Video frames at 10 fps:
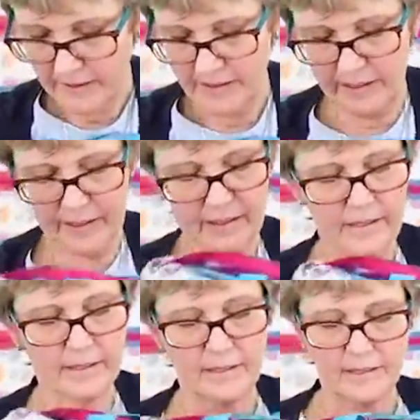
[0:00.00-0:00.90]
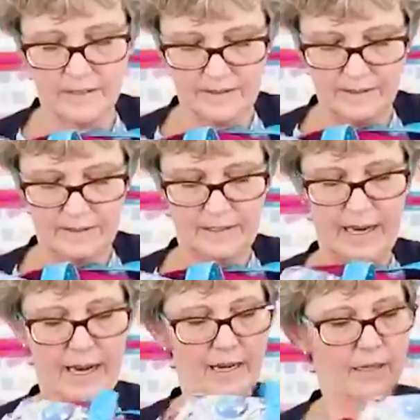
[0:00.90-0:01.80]
is
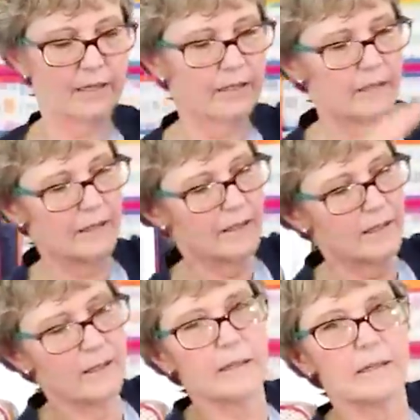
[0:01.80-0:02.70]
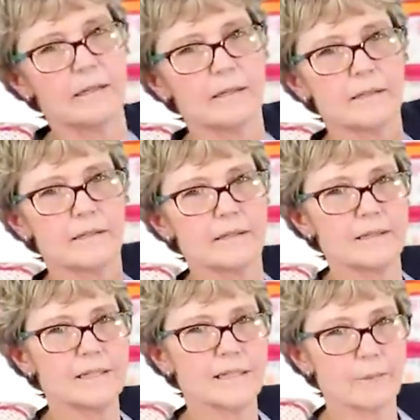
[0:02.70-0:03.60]
a
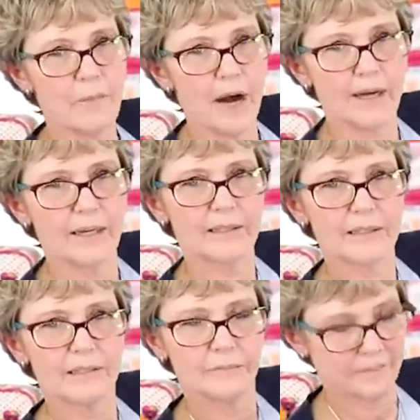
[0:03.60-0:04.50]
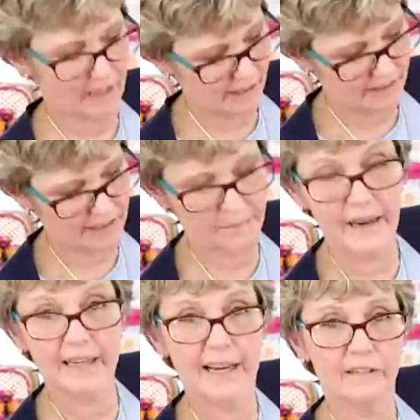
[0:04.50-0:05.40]
slip pocket that's
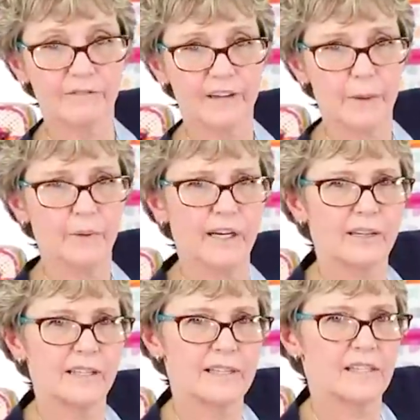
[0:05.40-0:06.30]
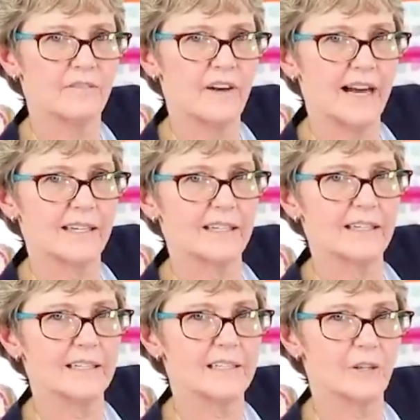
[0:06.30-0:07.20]
made out of fabric that's divided
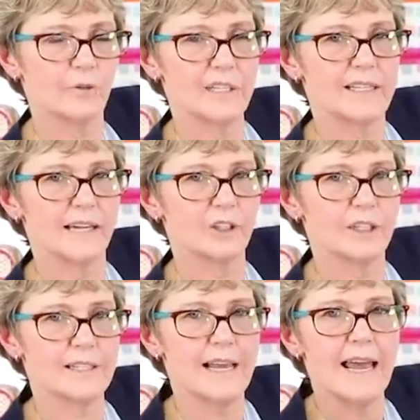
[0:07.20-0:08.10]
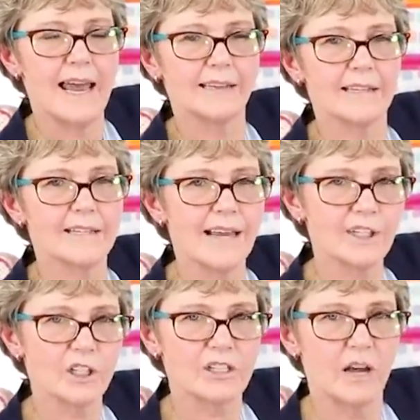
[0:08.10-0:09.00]
into three sections. And the
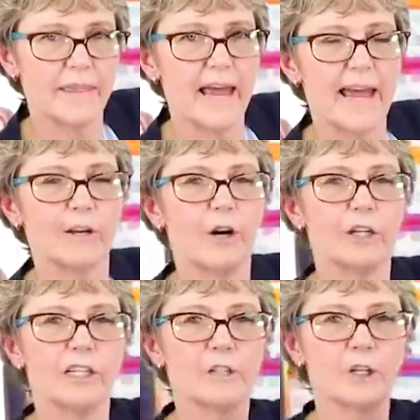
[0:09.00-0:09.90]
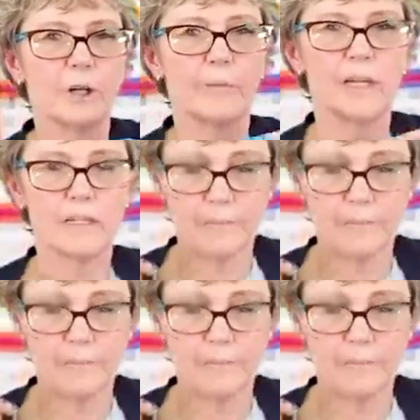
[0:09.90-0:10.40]
sections on that are determined